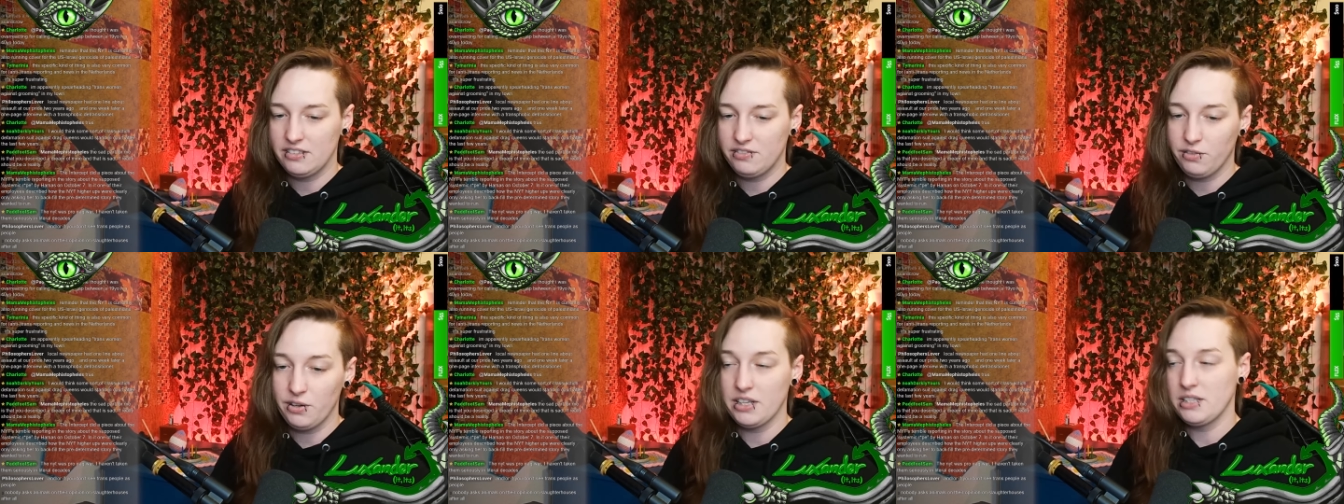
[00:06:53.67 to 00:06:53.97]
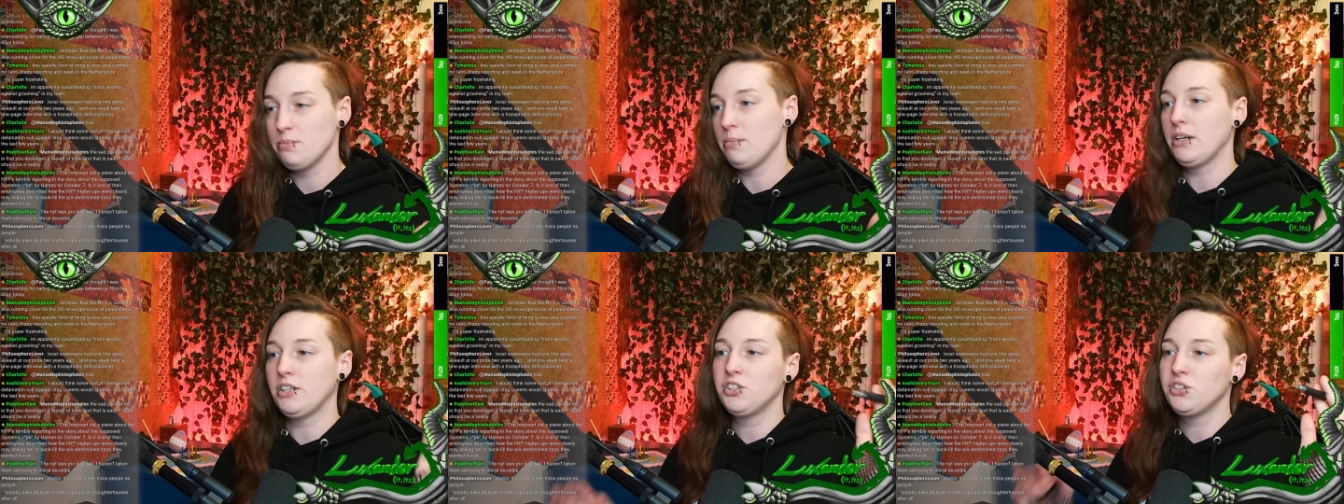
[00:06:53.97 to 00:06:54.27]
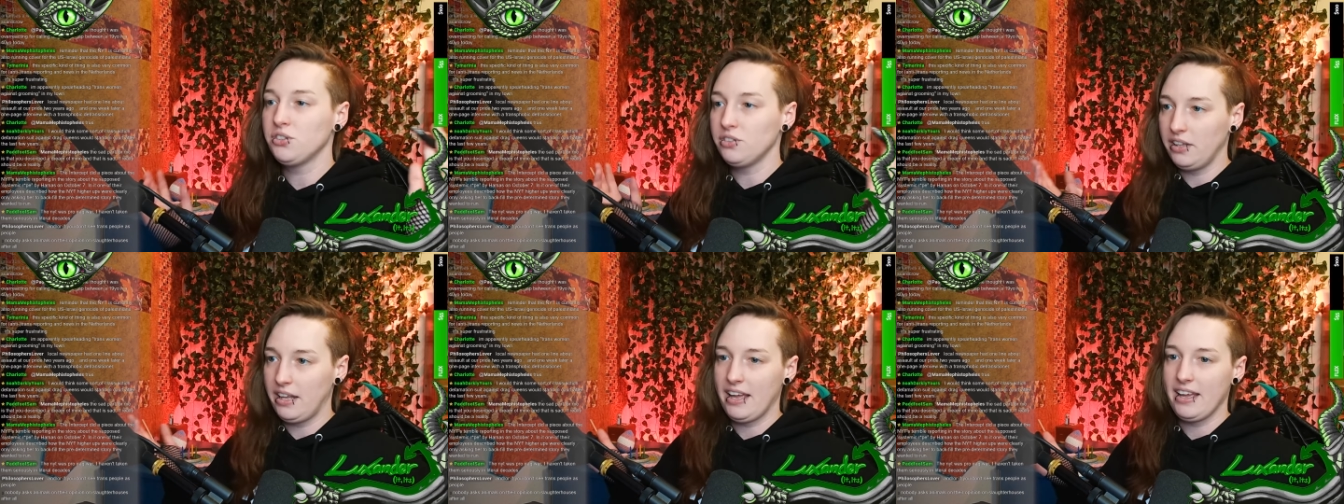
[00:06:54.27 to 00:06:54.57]
for as
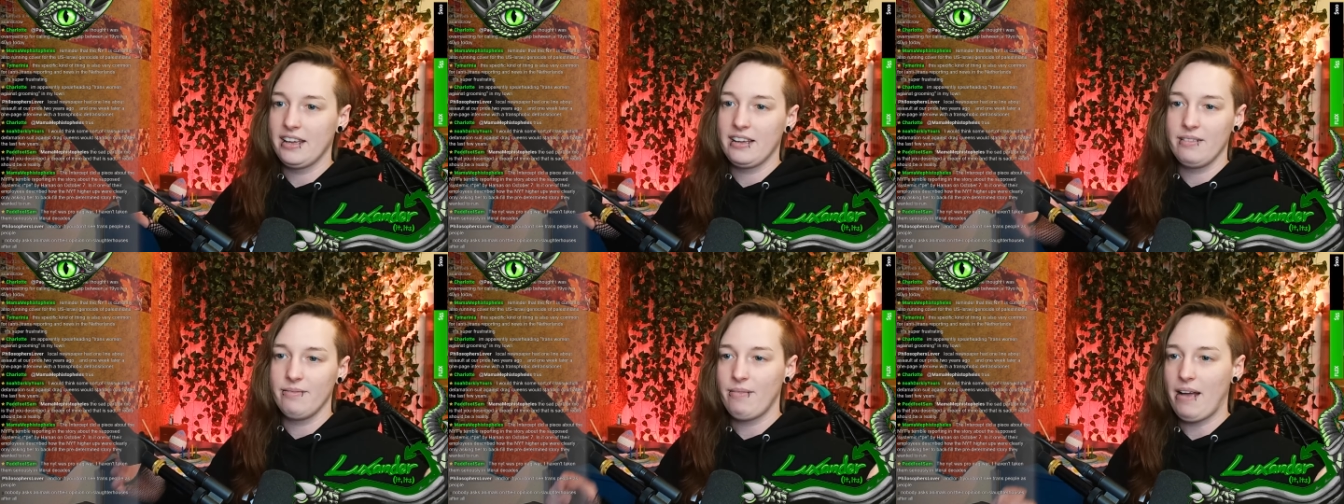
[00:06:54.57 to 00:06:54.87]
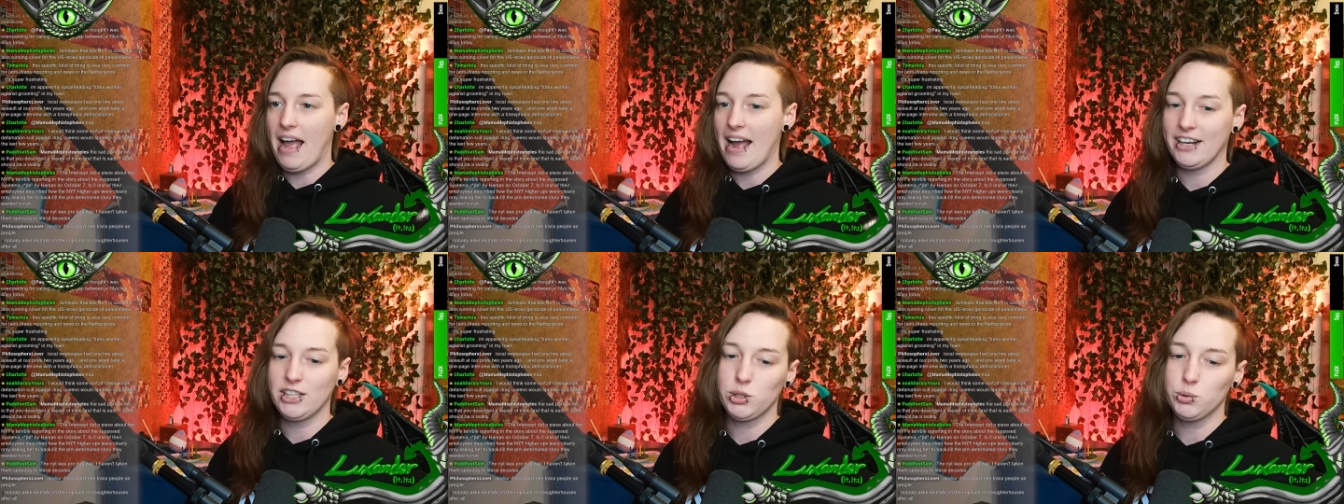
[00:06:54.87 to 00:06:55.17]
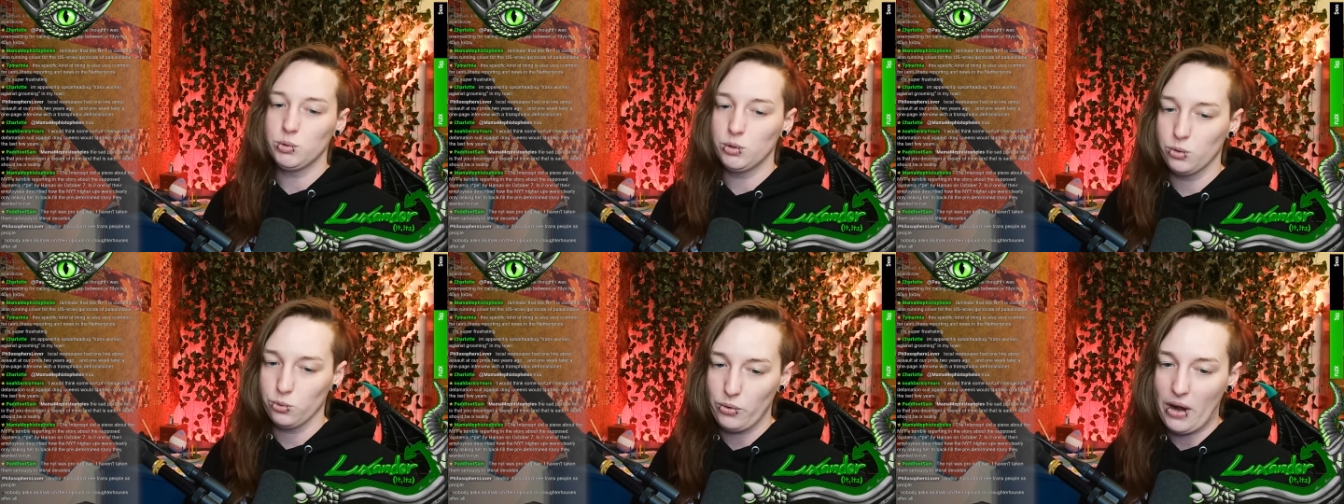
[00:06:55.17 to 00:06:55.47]
much like
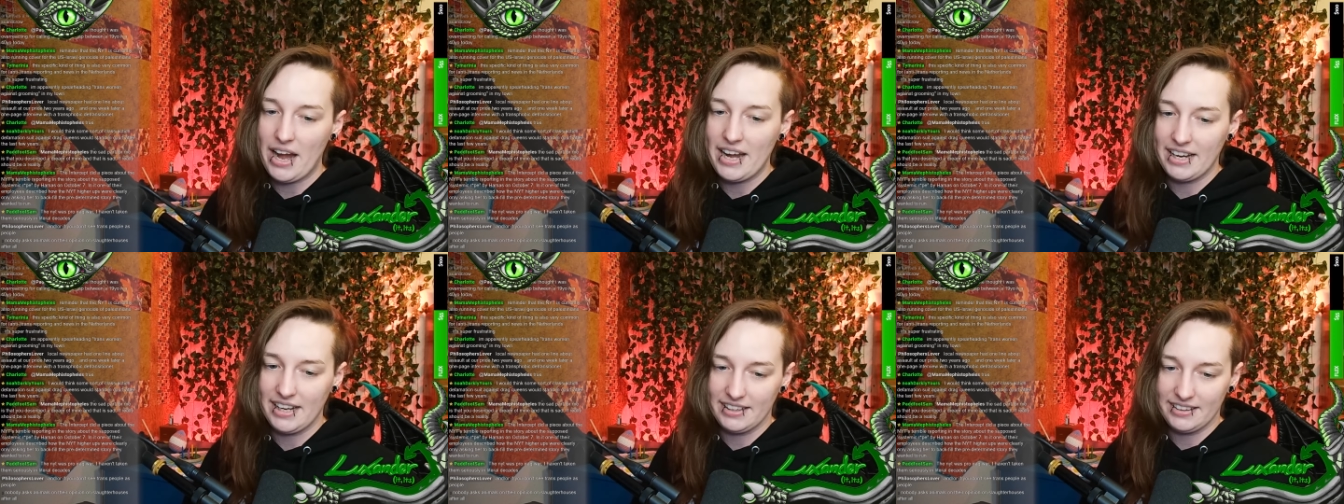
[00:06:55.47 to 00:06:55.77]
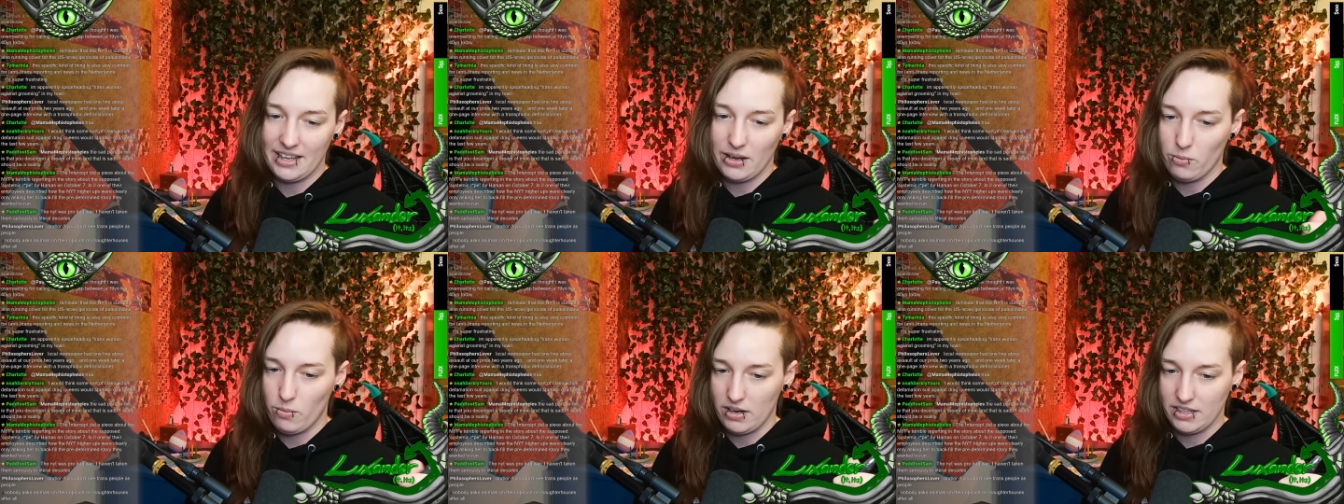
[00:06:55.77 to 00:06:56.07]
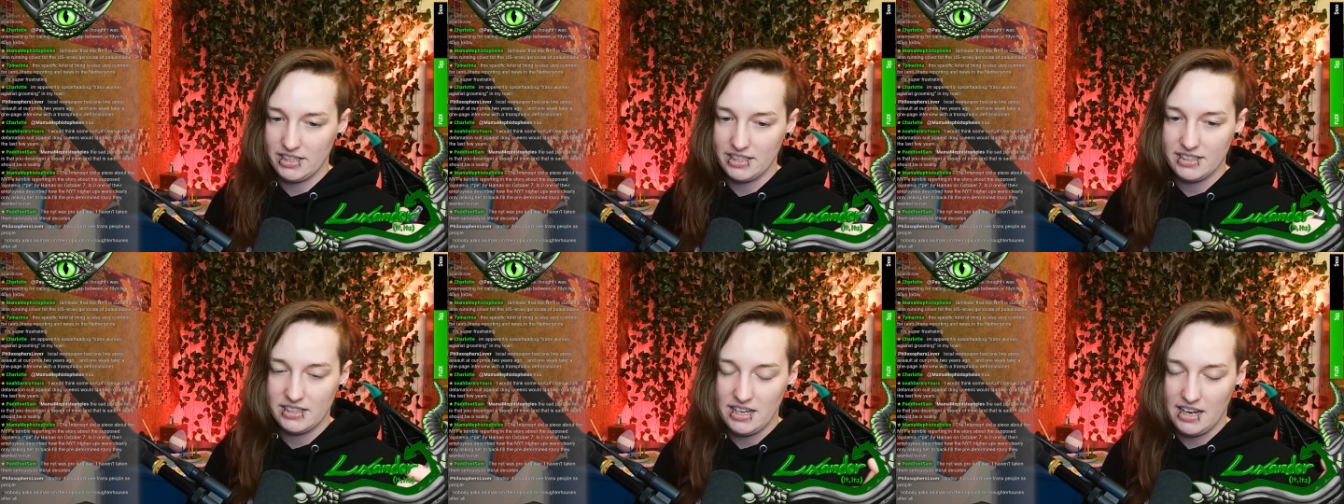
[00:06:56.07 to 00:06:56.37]
actual writing they
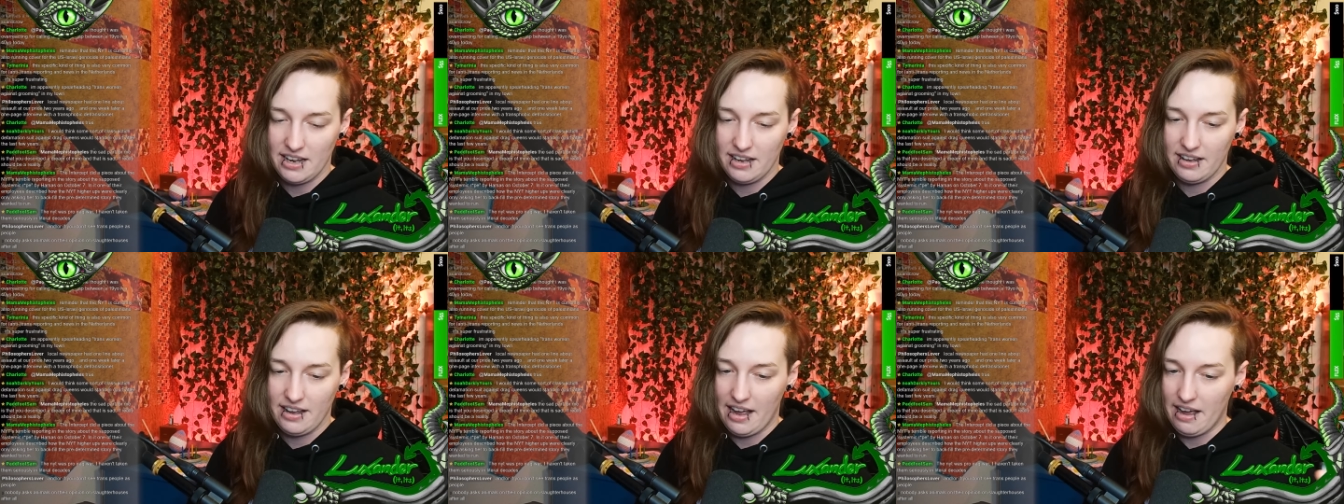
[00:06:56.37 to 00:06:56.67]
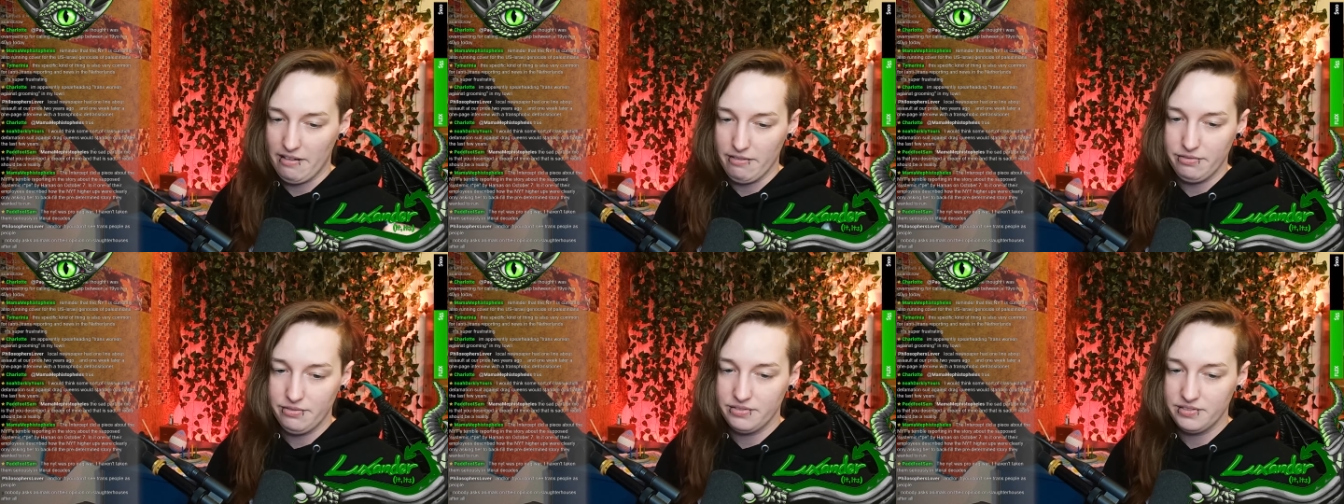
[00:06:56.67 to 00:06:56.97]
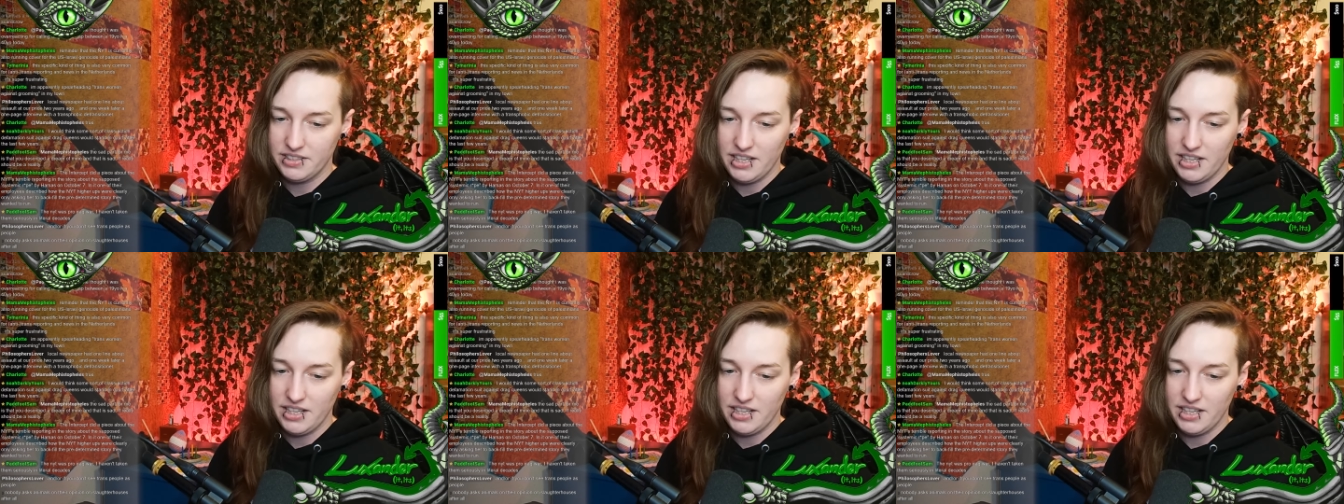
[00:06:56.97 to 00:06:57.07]
wanted to have